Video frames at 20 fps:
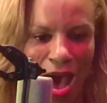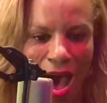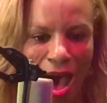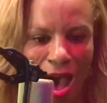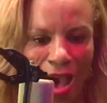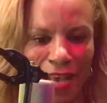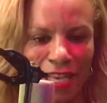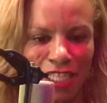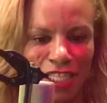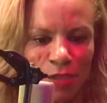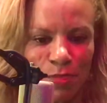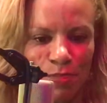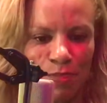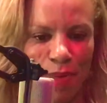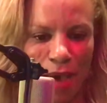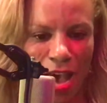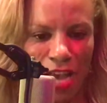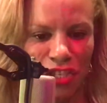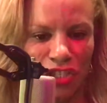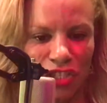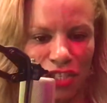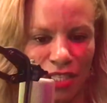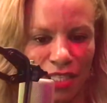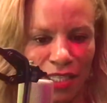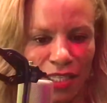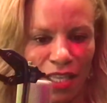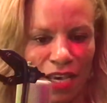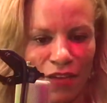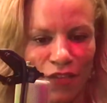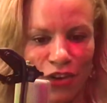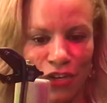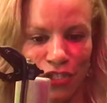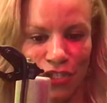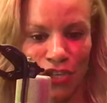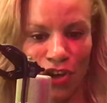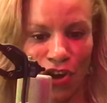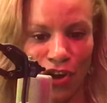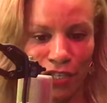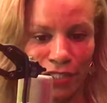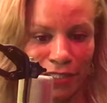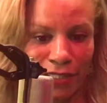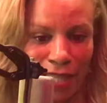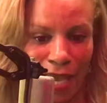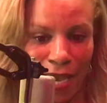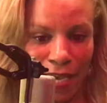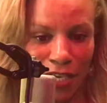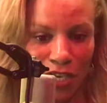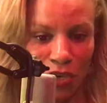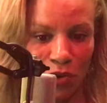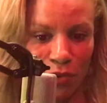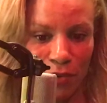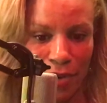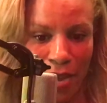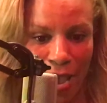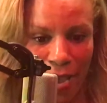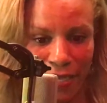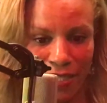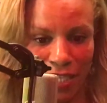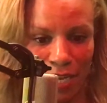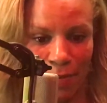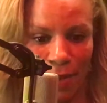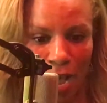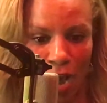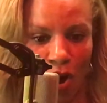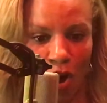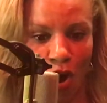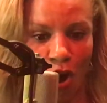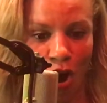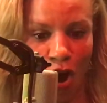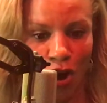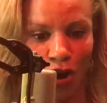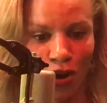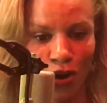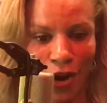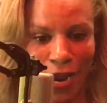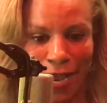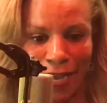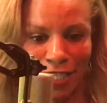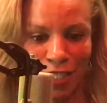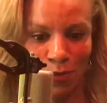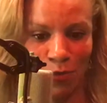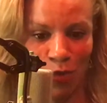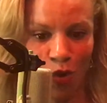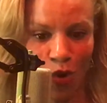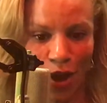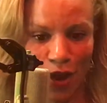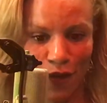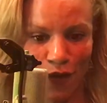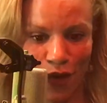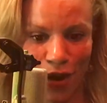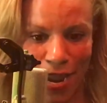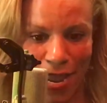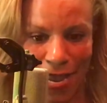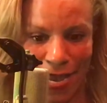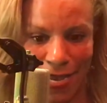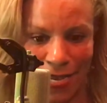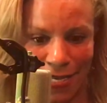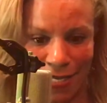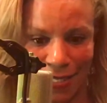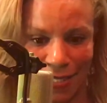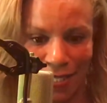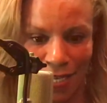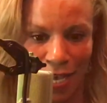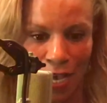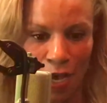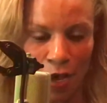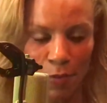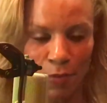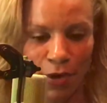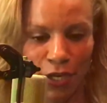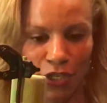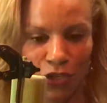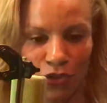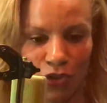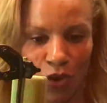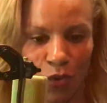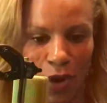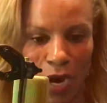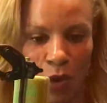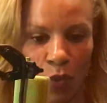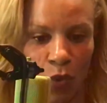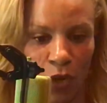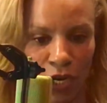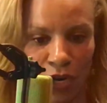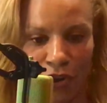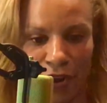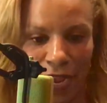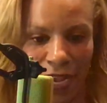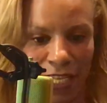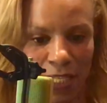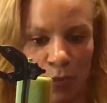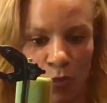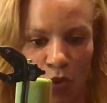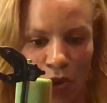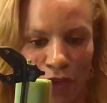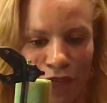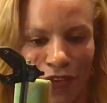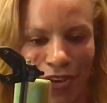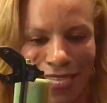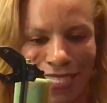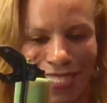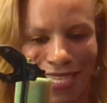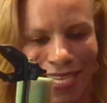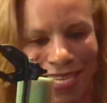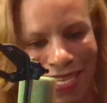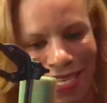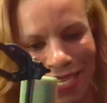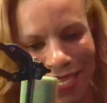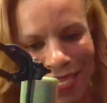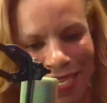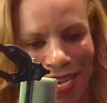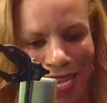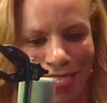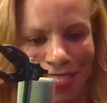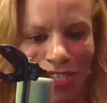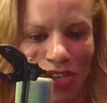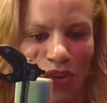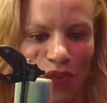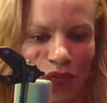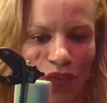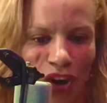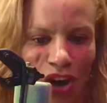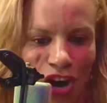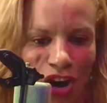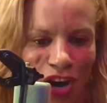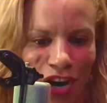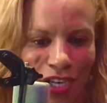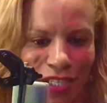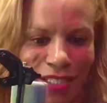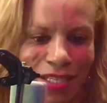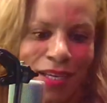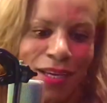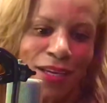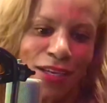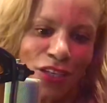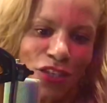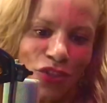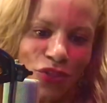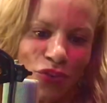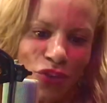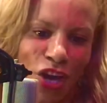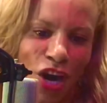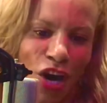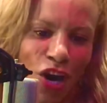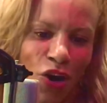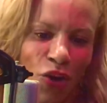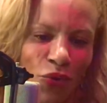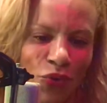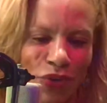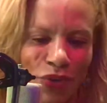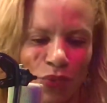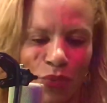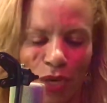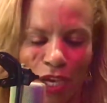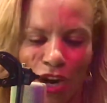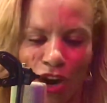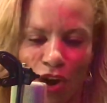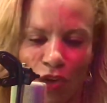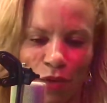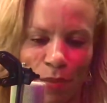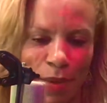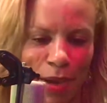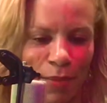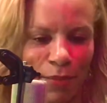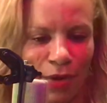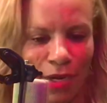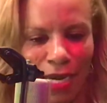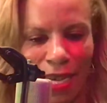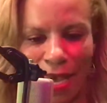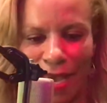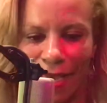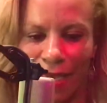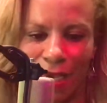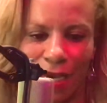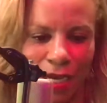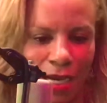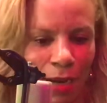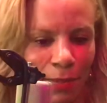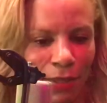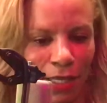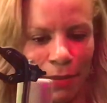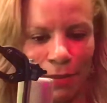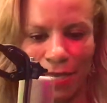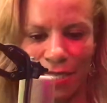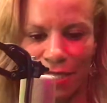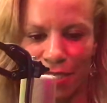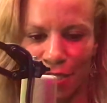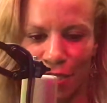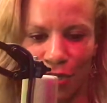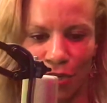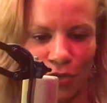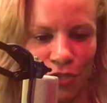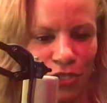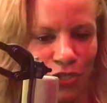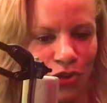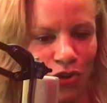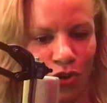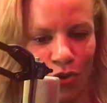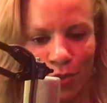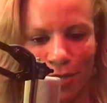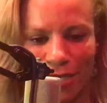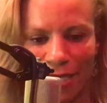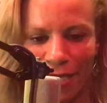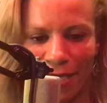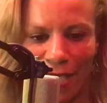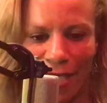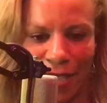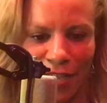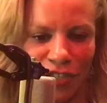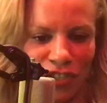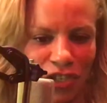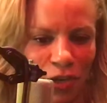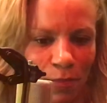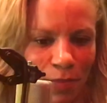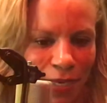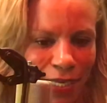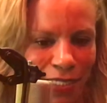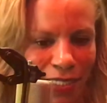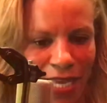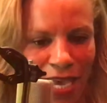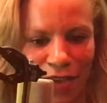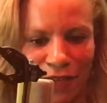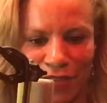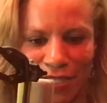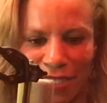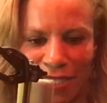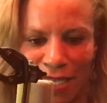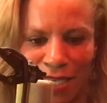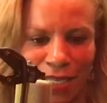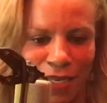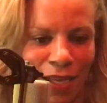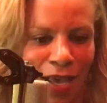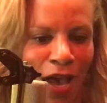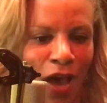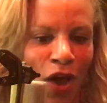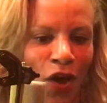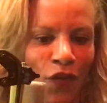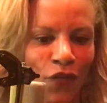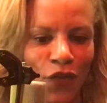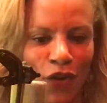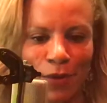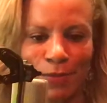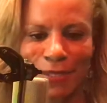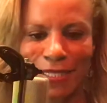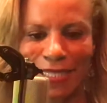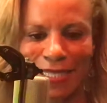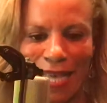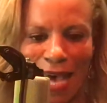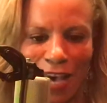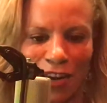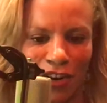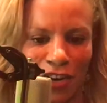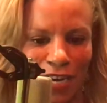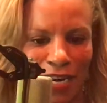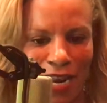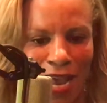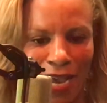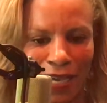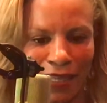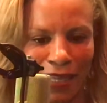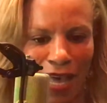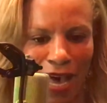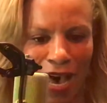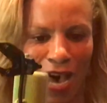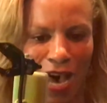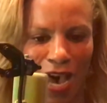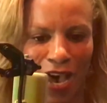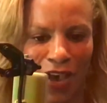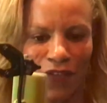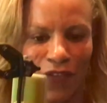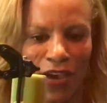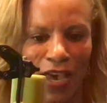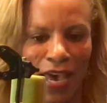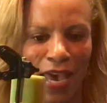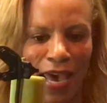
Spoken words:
I especially love her song, Thank You Next, about all her ex-boyfriends. But you know what? One of her ex-boyfriends, not so fond. You know, we all remember like a couple of months ago, this girl was engaged to Pete Davidson from Saturday Night Live.